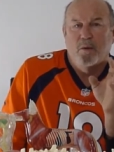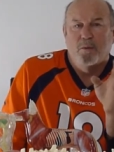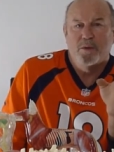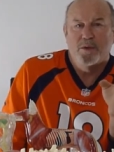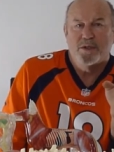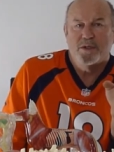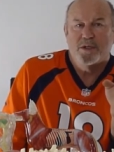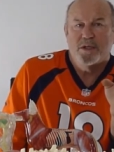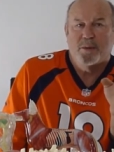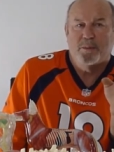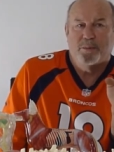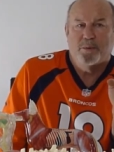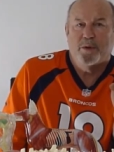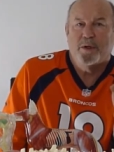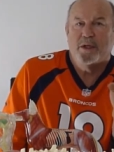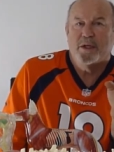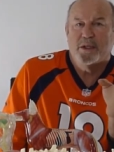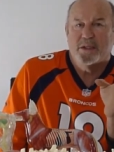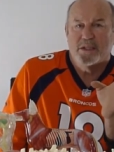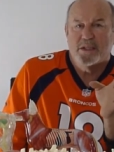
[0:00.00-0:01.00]
we see a
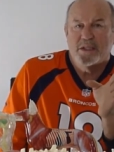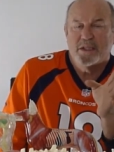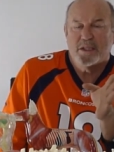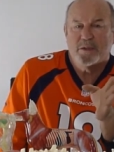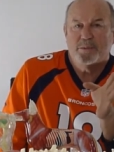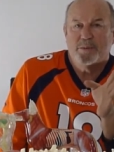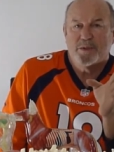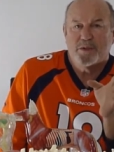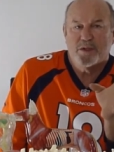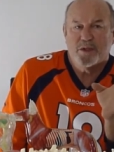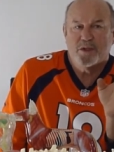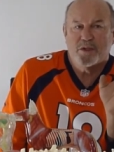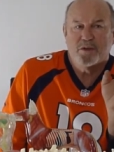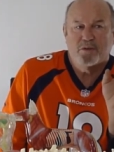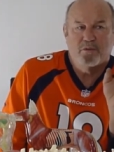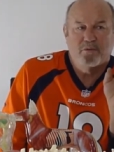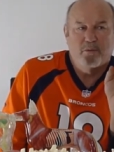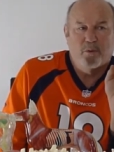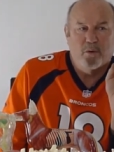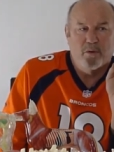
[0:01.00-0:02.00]

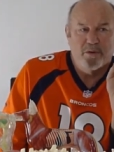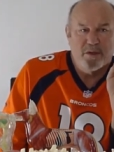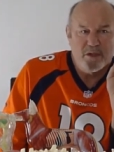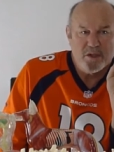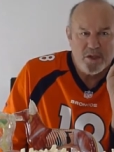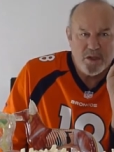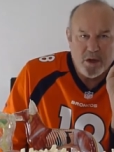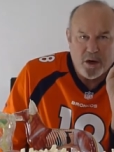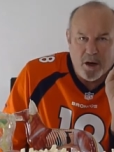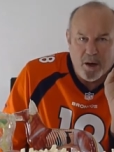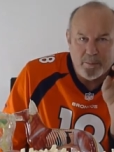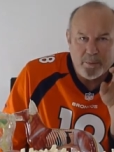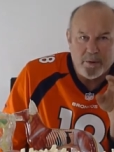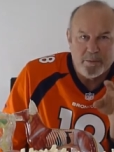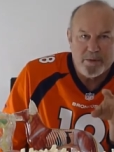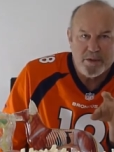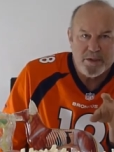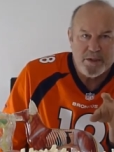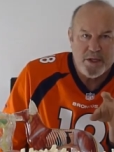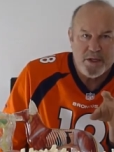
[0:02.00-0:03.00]
predisposition for this
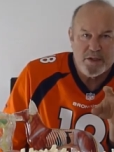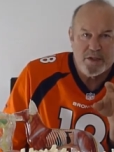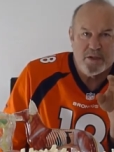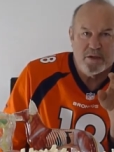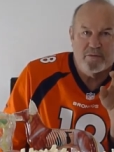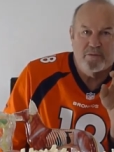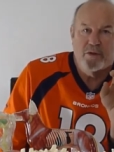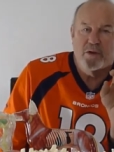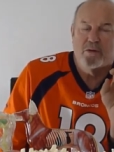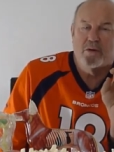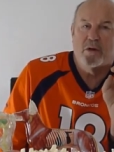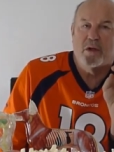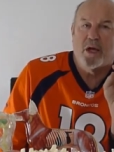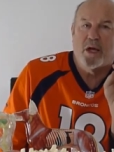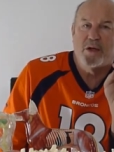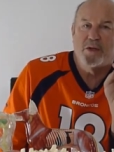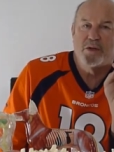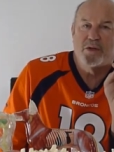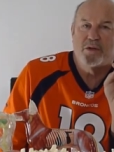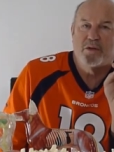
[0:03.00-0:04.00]
compromisation of
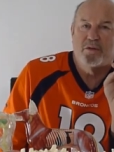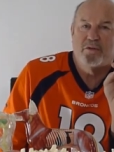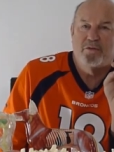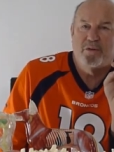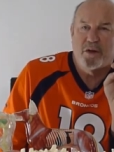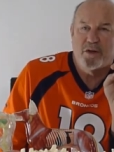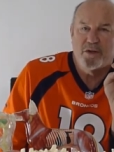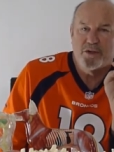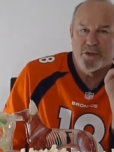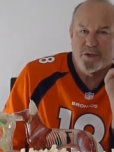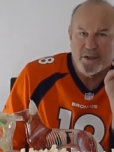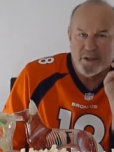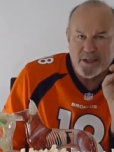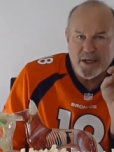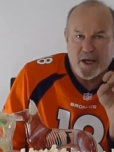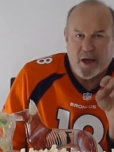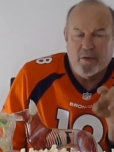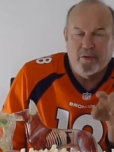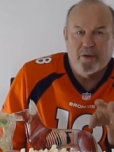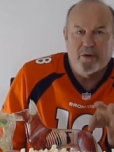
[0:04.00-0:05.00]
neurological function
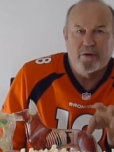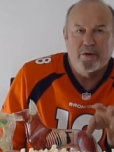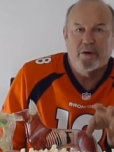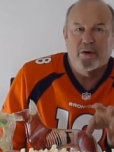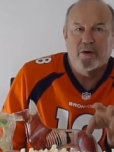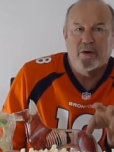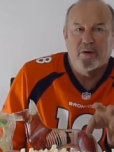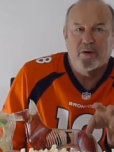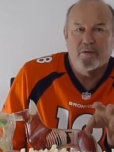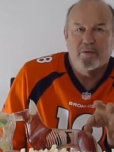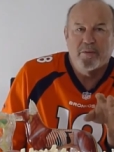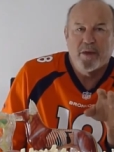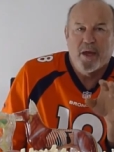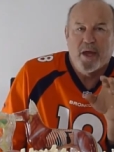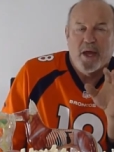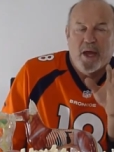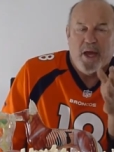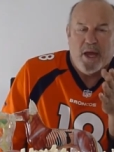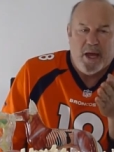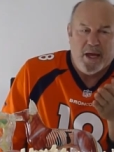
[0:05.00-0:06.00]
down the nerve.
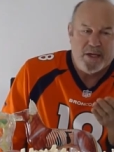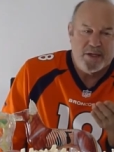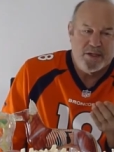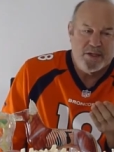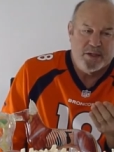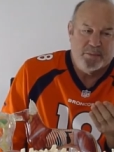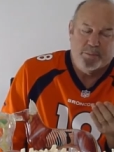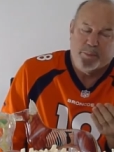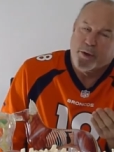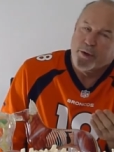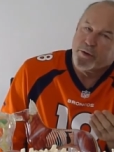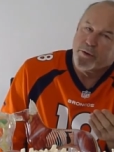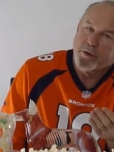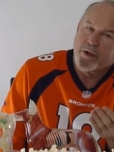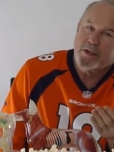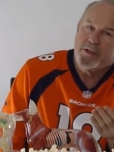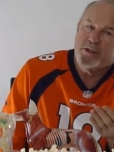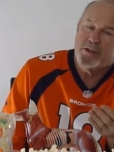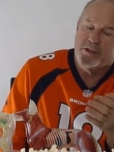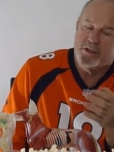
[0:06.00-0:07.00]
As it
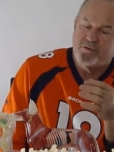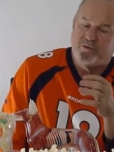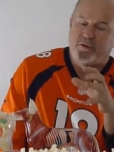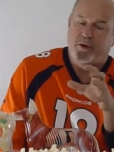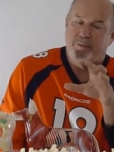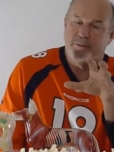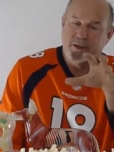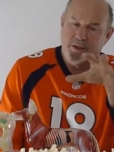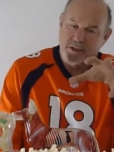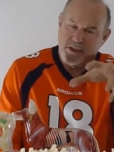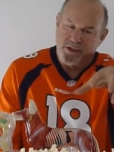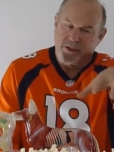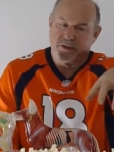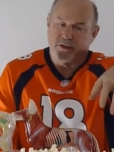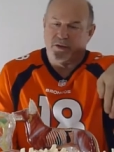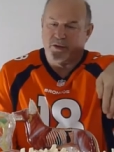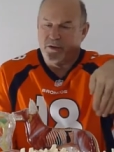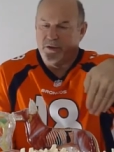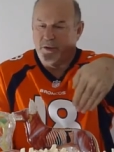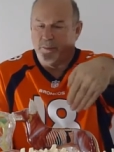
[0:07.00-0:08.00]
progresses from the
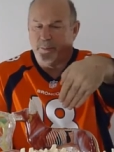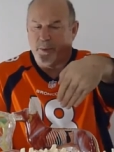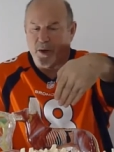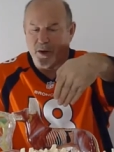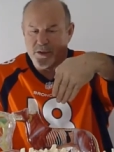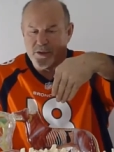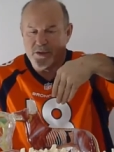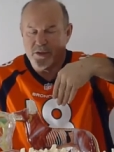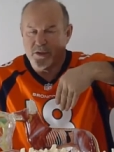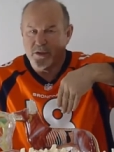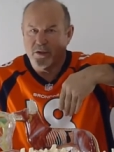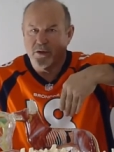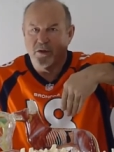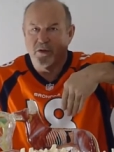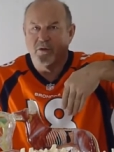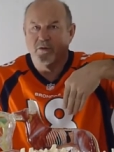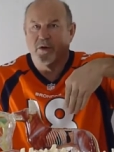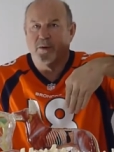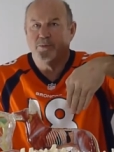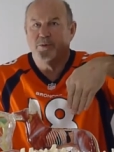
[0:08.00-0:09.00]
distal parts of the
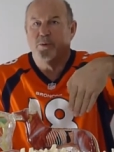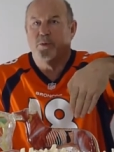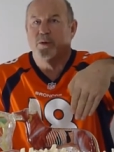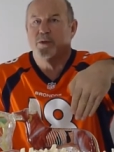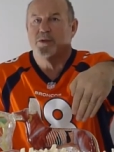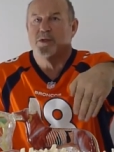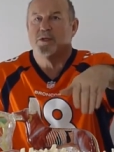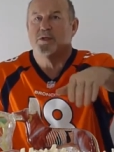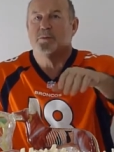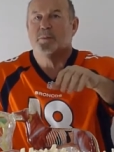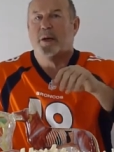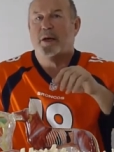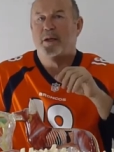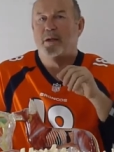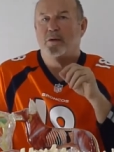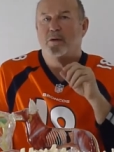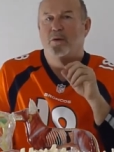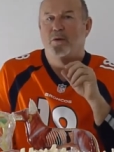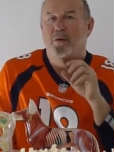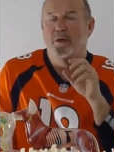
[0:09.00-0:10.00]
nerve up towards the
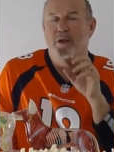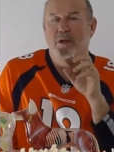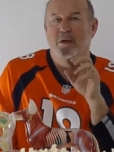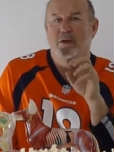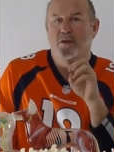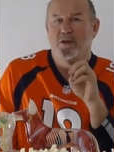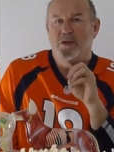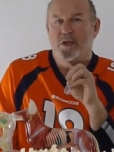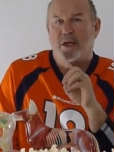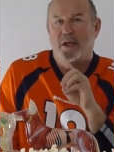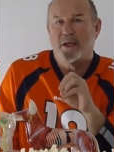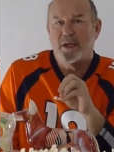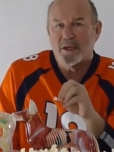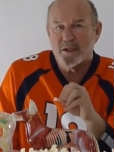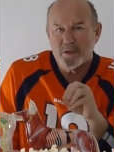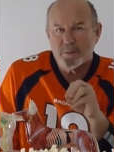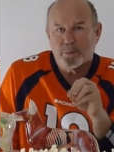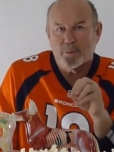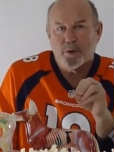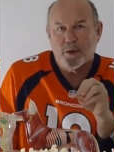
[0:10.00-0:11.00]
spinal cord, it looks like
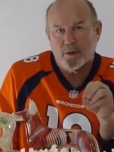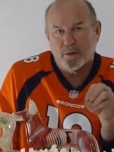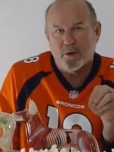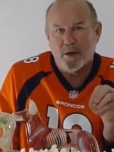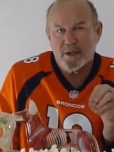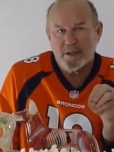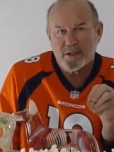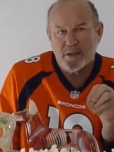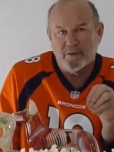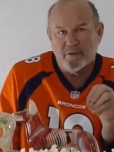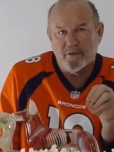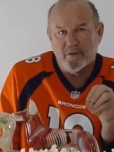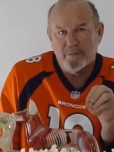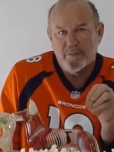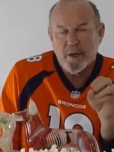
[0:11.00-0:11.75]
it's progressive.